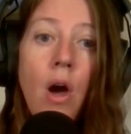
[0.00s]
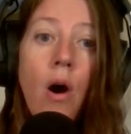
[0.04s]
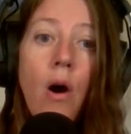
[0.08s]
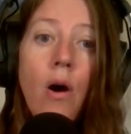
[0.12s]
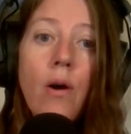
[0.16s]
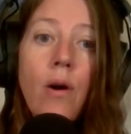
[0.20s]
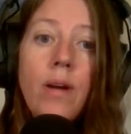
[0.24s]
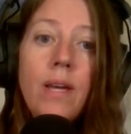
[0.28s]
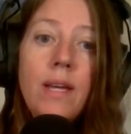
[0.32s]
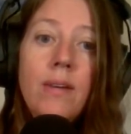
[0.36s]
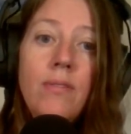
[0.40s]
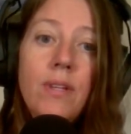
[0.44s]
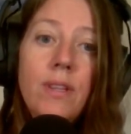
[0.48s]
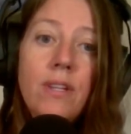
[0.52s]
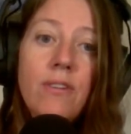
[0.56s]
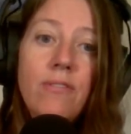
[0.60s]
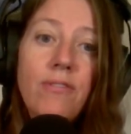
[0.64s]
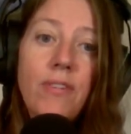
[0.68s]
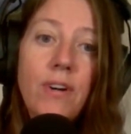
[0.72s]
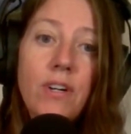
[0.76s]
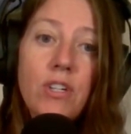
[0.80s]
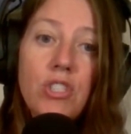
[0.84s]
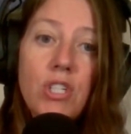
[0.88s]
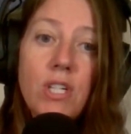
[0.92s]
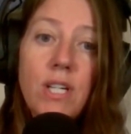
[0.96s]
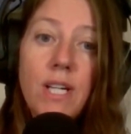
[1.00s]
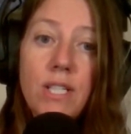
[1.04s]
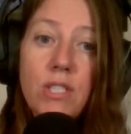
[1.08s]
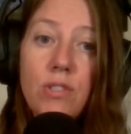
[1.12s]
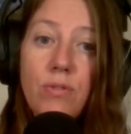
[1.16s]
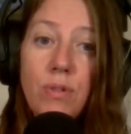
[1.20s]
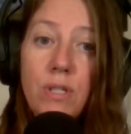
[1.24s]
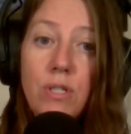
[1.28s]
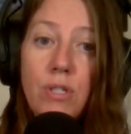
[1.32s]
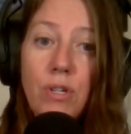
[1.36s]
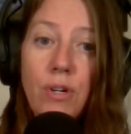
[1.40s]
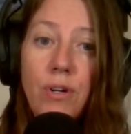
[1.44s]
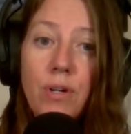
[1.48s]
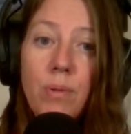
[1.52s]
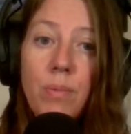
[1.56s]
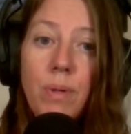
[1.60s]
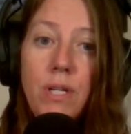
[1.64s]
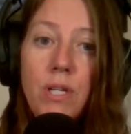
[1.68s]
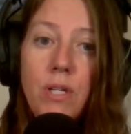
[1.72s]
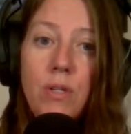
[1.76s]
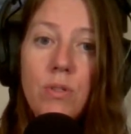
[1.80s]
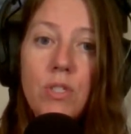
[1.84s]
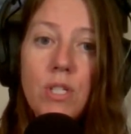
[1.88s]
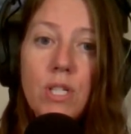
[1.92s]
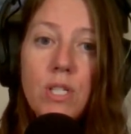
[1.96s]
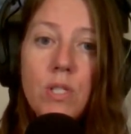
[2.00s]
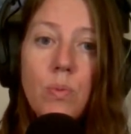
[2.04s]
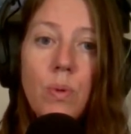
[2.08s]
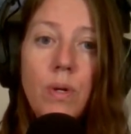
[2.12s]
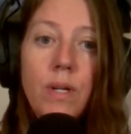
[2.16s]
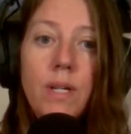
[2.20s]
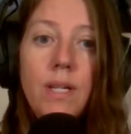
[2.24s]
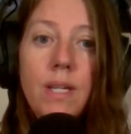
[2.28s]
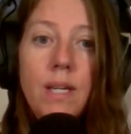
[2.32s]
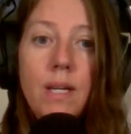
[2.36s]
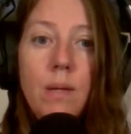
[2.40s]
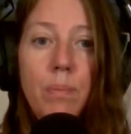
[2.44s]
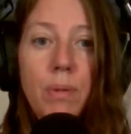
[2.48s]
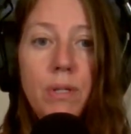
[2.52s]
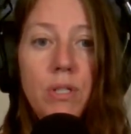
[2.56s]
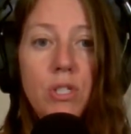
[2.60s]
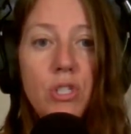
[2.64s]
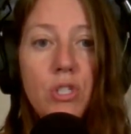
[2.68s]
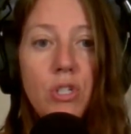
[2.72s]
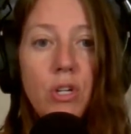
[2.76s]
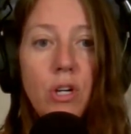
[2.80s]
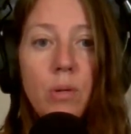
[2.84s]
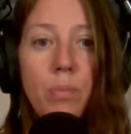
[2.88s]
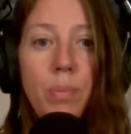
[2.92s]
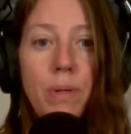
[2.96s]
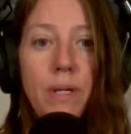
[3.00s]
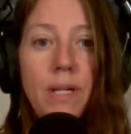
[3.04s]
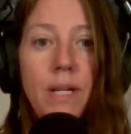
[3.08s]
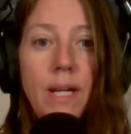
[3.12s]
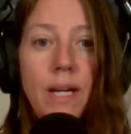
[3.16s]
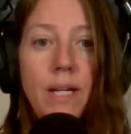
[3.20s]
or even the function has returned, but you just want to keep it sharpened